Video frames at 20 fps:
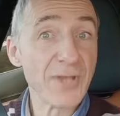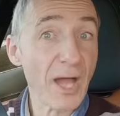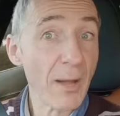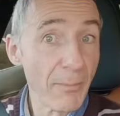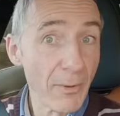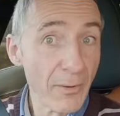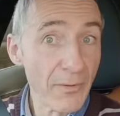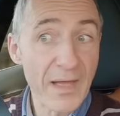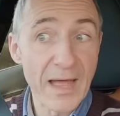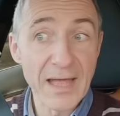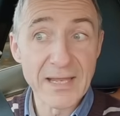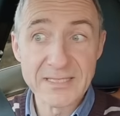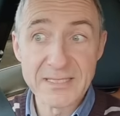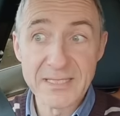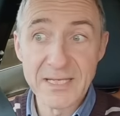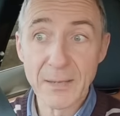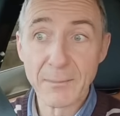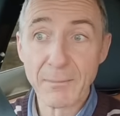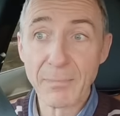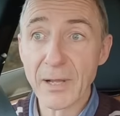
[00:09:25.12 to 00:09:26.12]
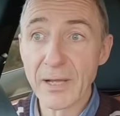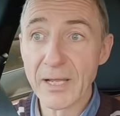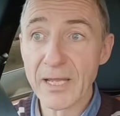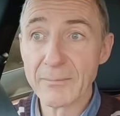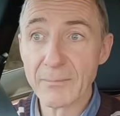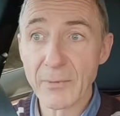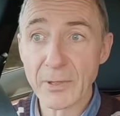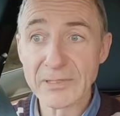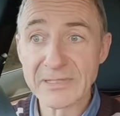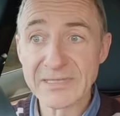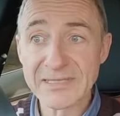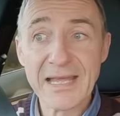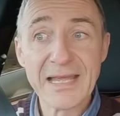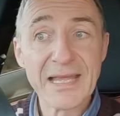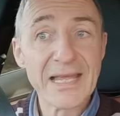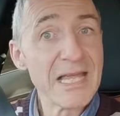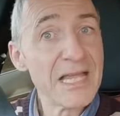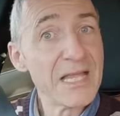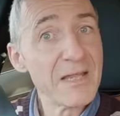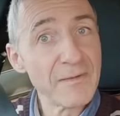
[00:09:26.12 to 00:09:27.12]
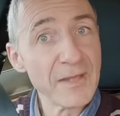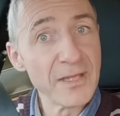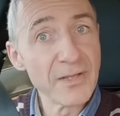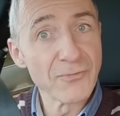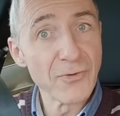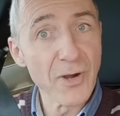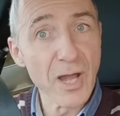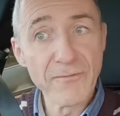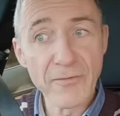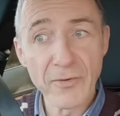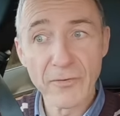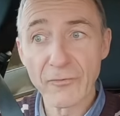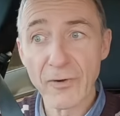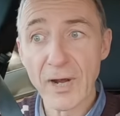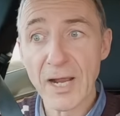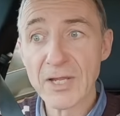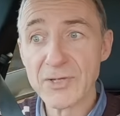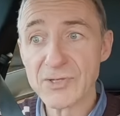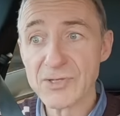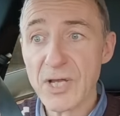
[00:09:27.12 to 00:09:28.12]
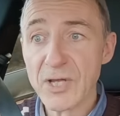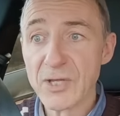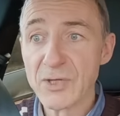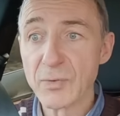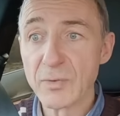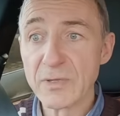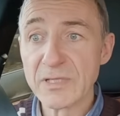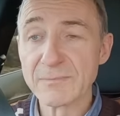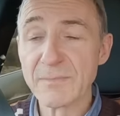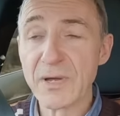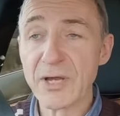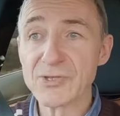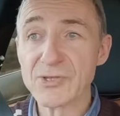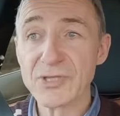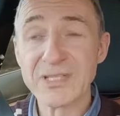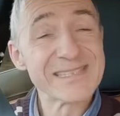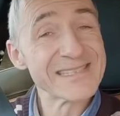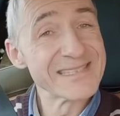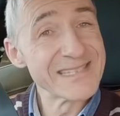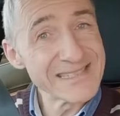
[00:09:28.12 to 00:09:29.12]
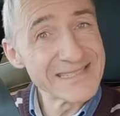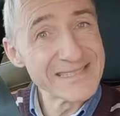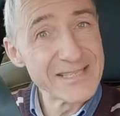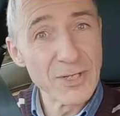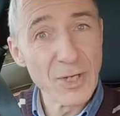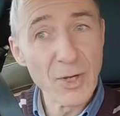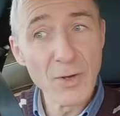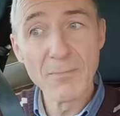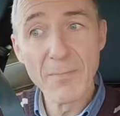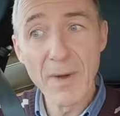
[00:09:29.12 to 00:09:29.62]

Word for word: double that plug-in model's EV driving range to as much as 62